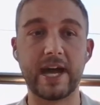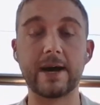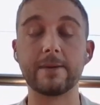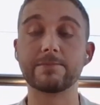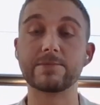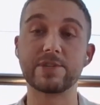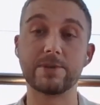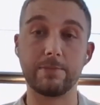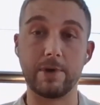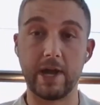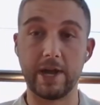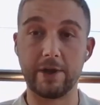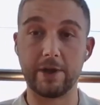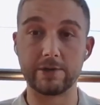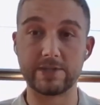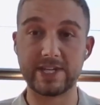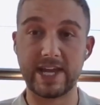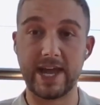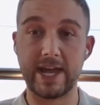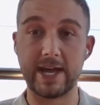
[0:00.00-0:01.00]
come to my
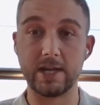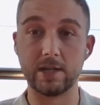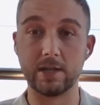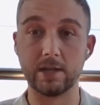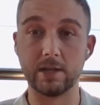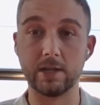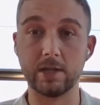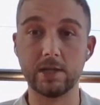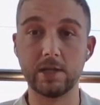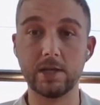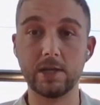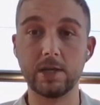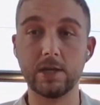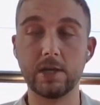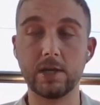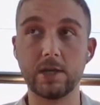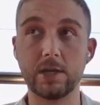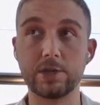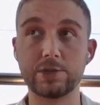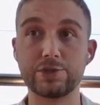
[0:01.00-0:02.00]
hotel
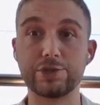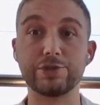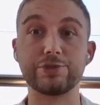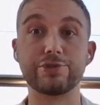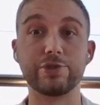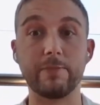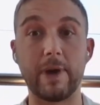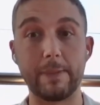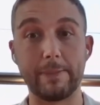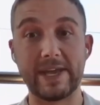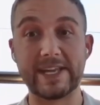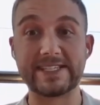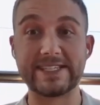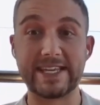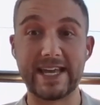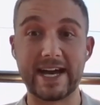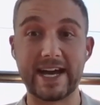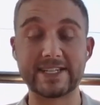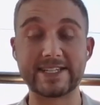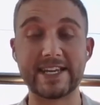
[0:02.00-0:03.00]
to do my
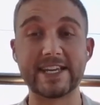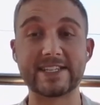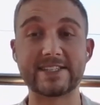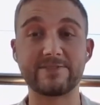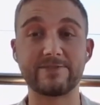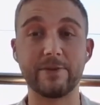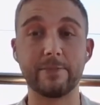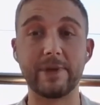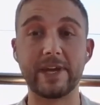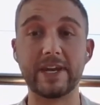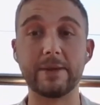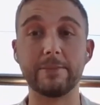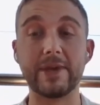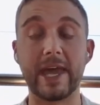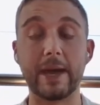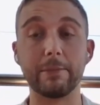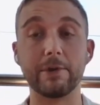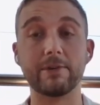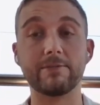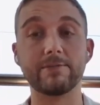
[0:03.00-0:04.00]
PCR test for me to be
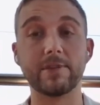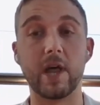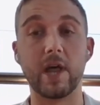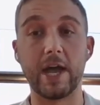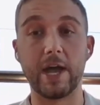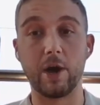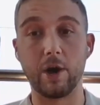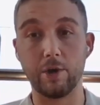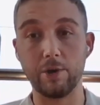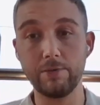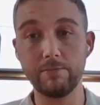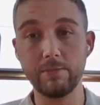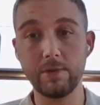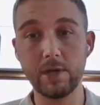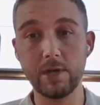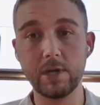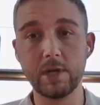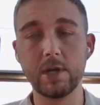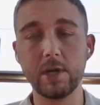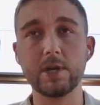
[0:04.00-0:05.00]
able to fly home.
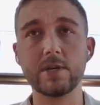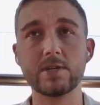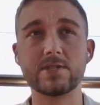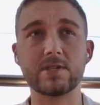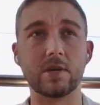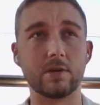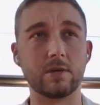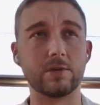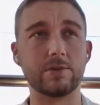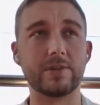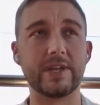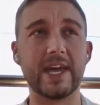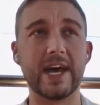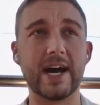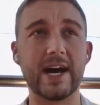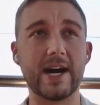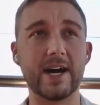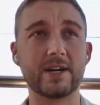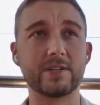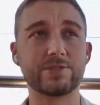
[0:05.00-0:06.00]
So there
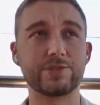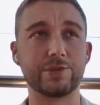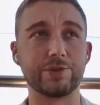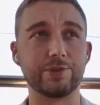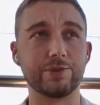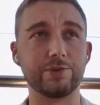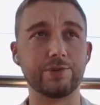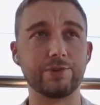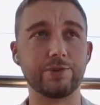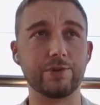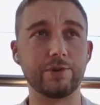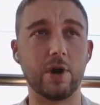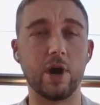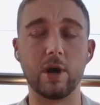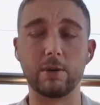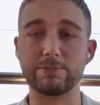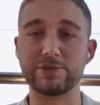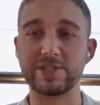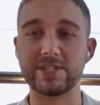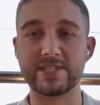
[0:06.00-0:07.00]
are two
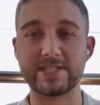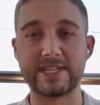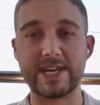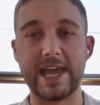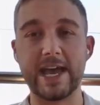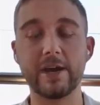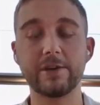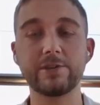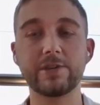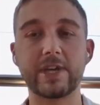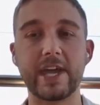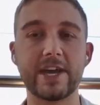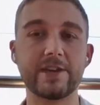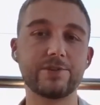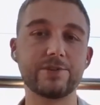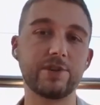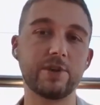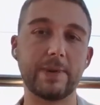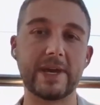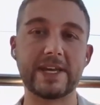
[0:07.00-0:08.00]
options now. You can
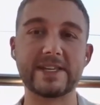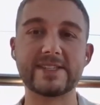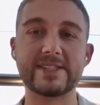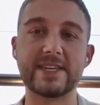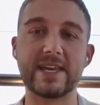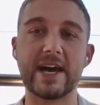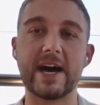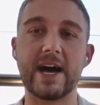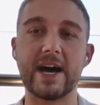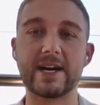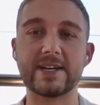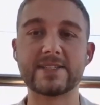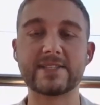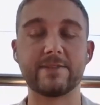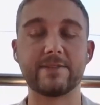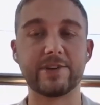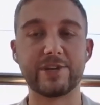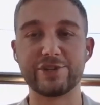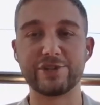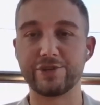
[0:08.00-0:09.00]
do your PCR
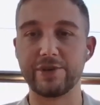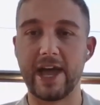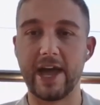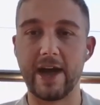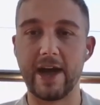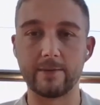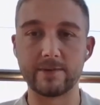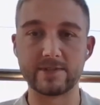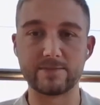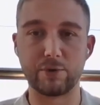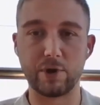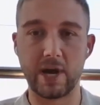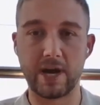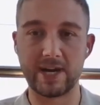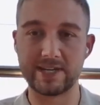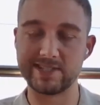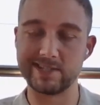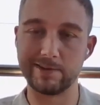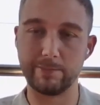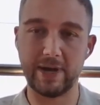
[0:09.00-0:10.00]
72 hours
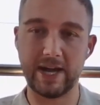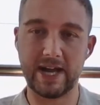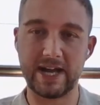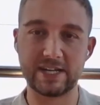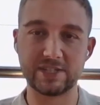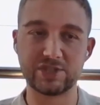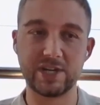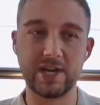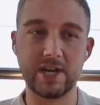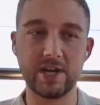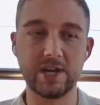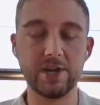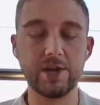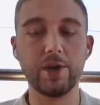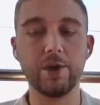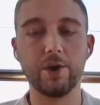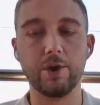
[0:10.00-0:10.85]
prior to departure,